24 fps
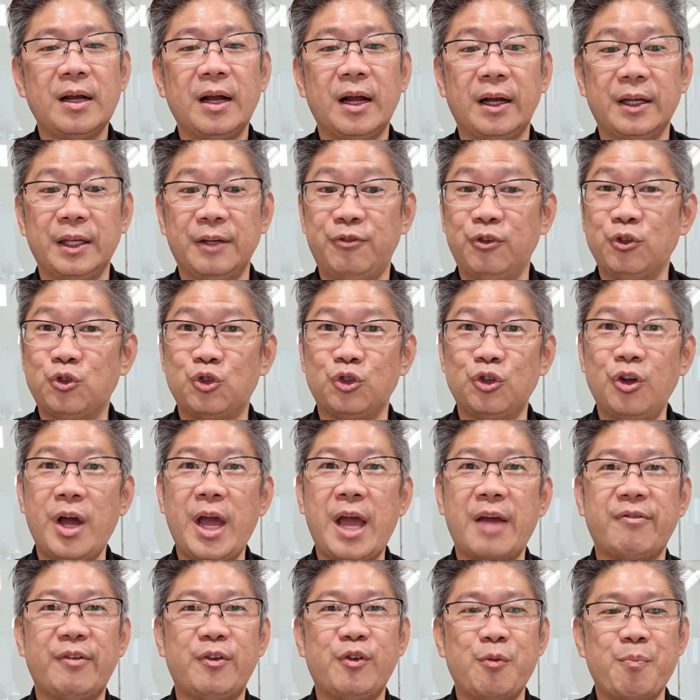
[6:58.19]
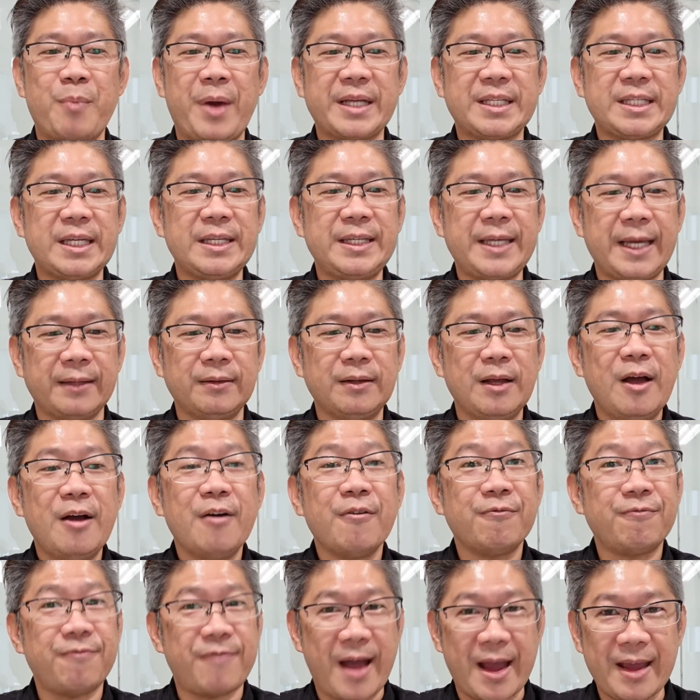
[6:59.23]
If you do not have a remisier yet,
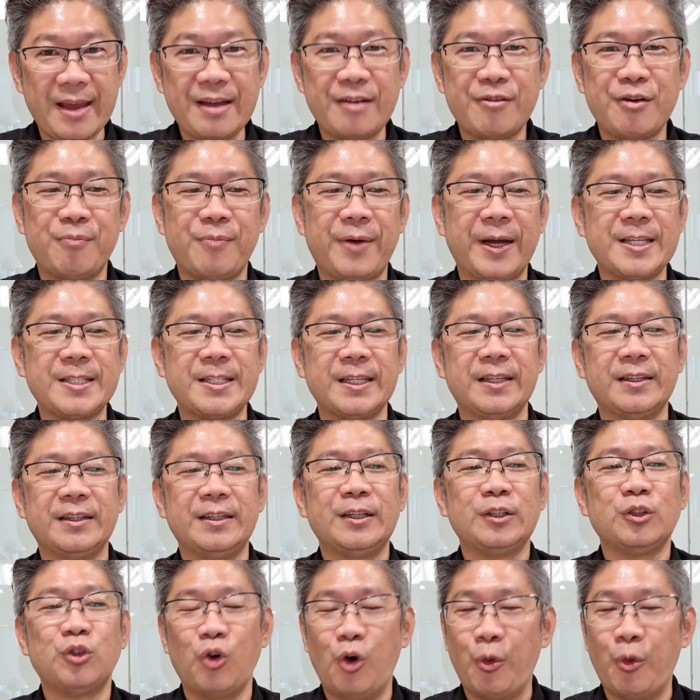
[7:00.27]
find a remisier to